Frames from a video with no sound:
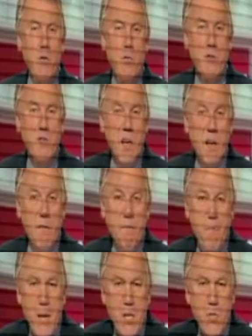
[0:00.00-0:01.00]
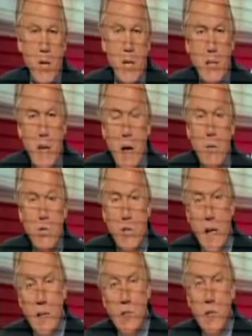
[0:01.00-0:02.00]
The Federal Reserve's base rate
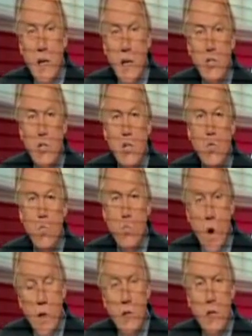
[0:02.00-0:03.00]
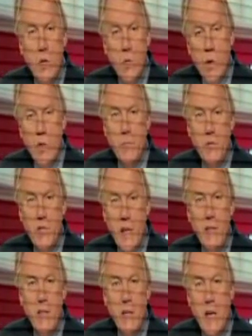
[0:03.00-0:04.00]
now stands at just one and a quarter
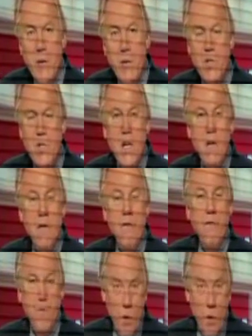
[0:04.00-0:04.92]
percent, the lowest